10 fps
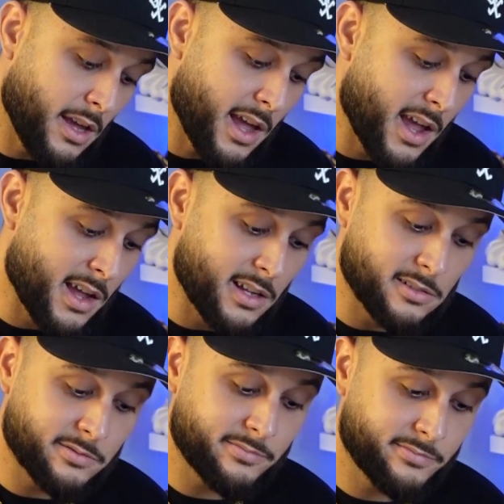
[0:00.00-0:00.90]

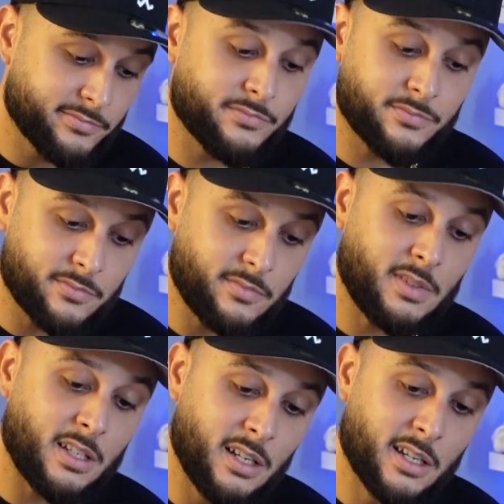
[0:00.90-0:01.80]
And
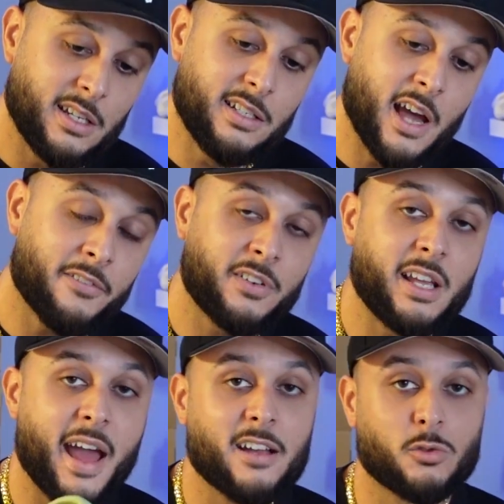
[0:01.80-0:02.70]
he
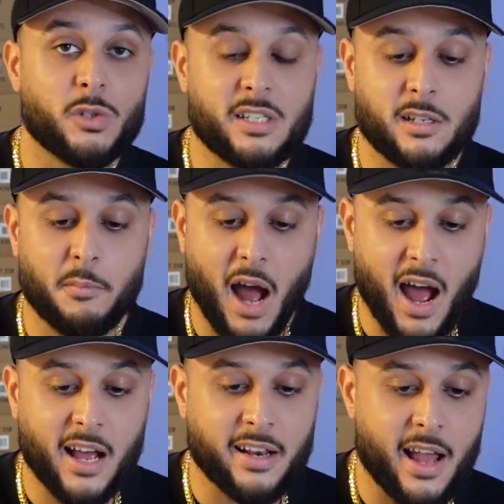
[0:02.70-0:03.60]
definitely has reason
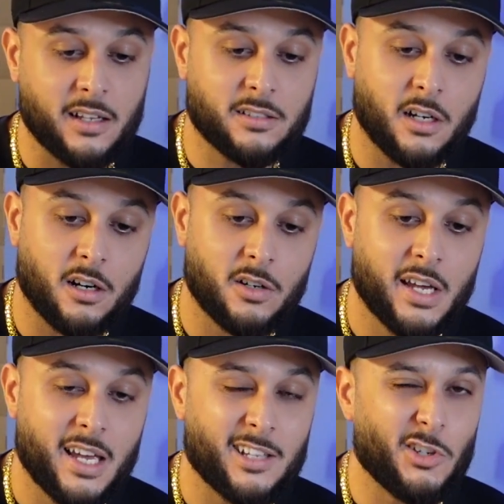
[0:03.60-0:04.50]
behind that. So
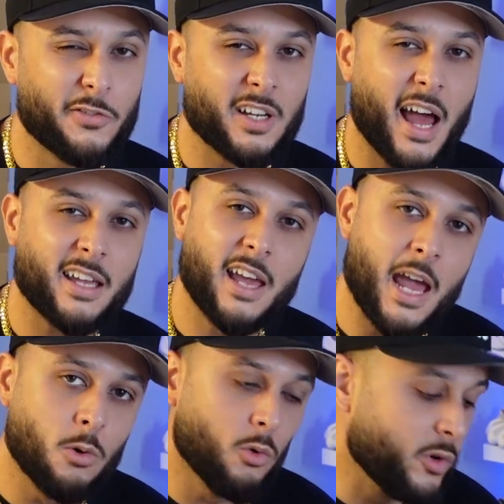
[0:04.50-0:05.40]
you feel like
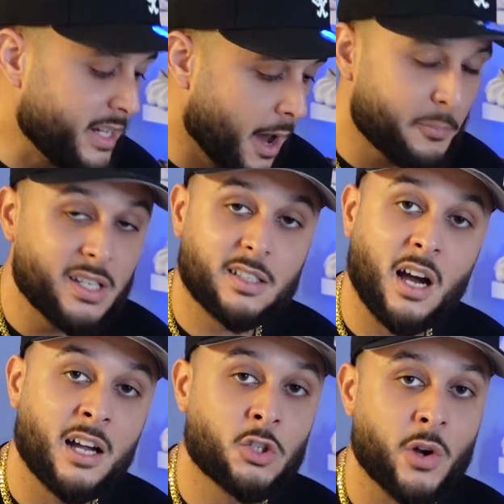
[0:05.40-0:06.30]
Ye will re-up his
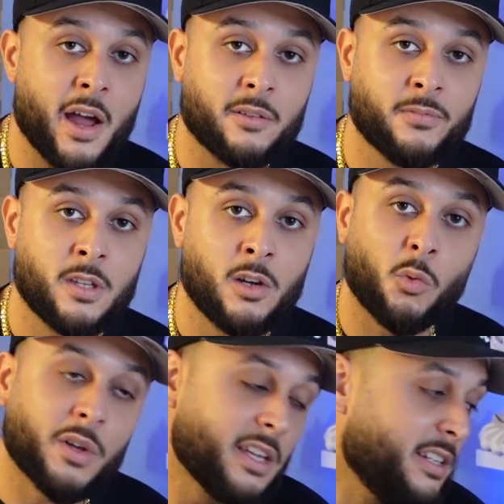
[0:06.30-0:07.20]
contract
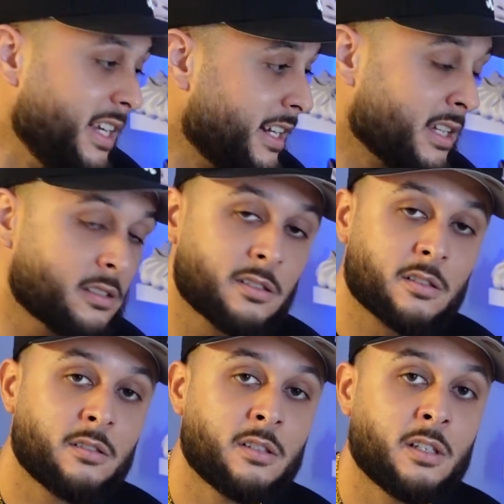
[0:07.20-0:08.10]
with Adidas?
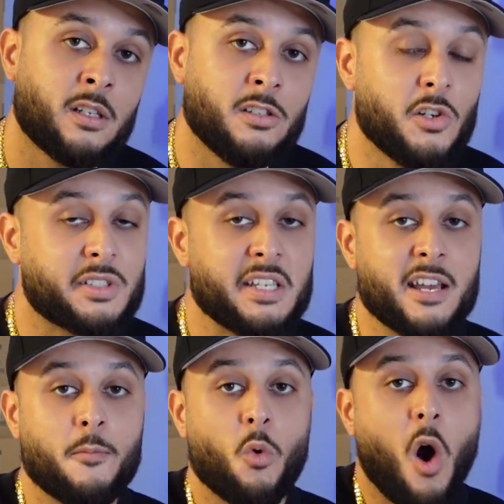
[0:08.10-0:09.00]
Do you see
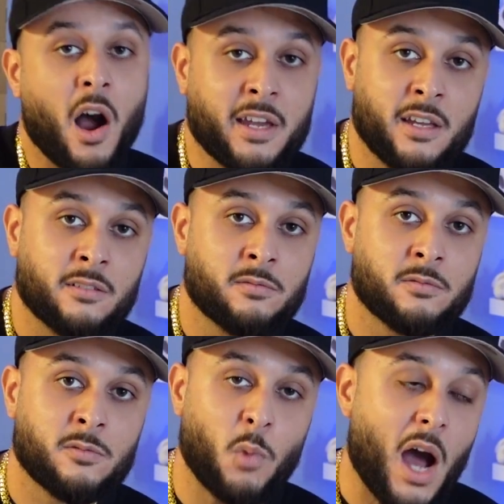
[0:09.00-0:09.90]
him walking,
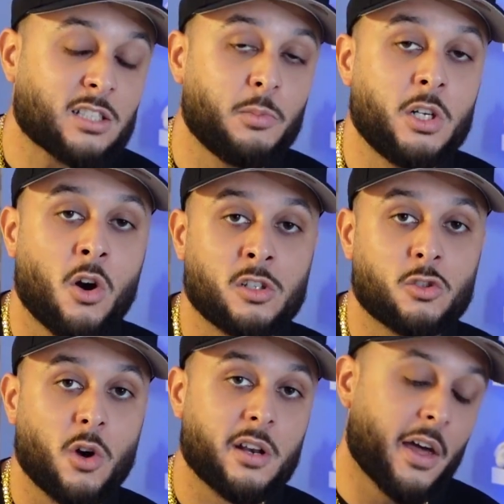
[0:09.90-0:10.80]
possibly going
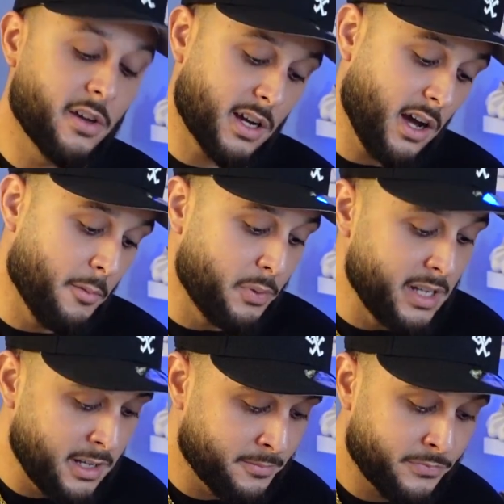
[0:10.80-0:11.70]
to another
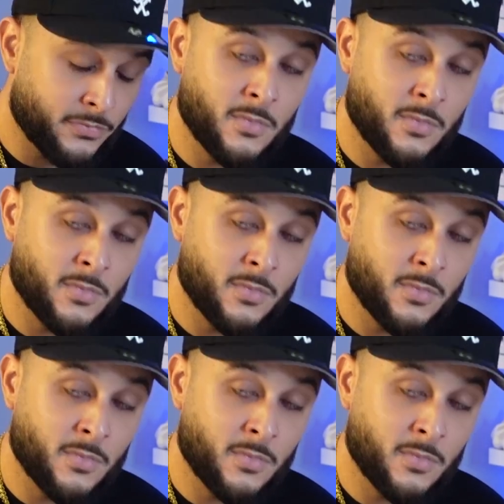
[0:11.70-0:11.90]
company?